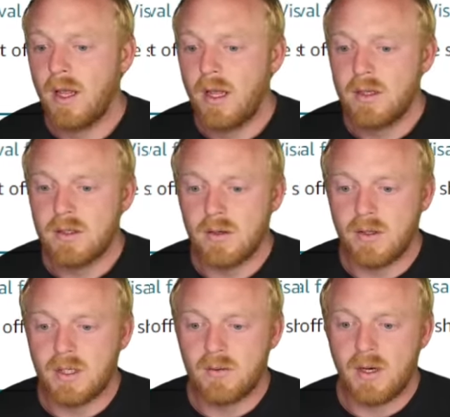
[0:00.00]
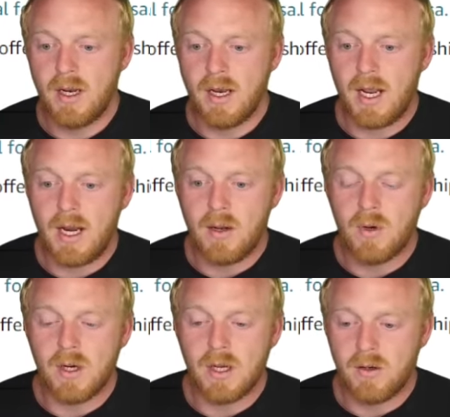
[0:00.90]
So this one at
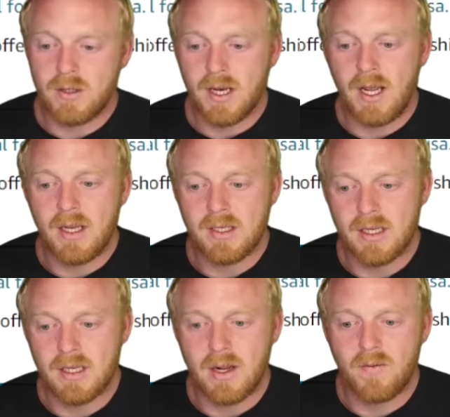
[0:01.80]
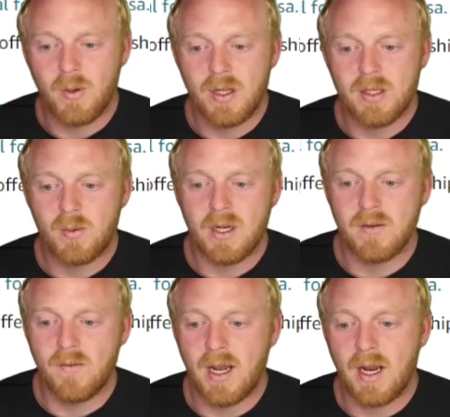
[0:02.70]
$81.08, down from a list price
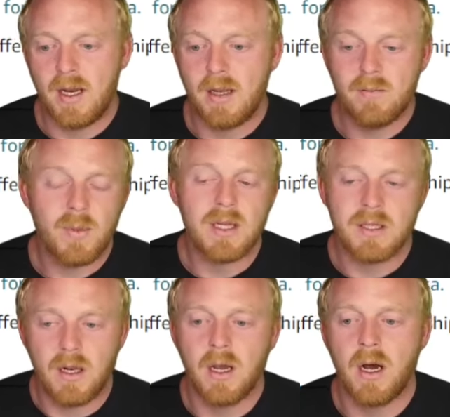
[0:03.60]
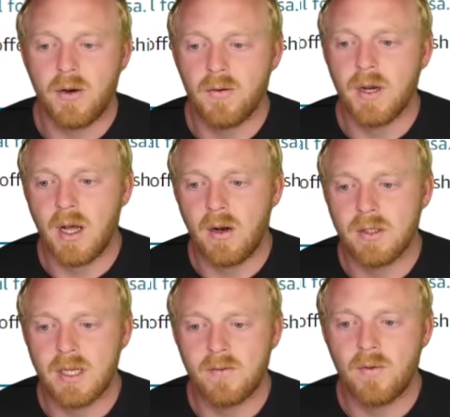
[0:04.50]
of basically
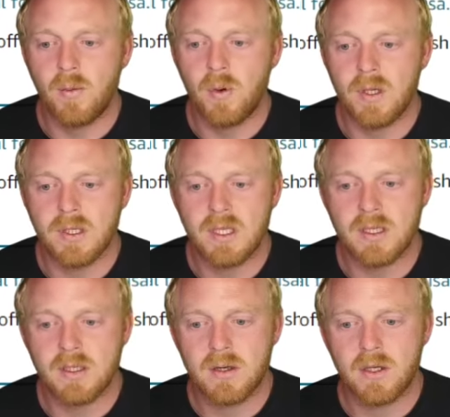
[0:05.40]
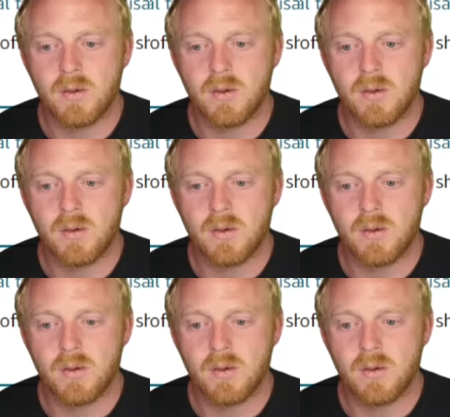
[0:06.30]
$100, has 4.6 stars at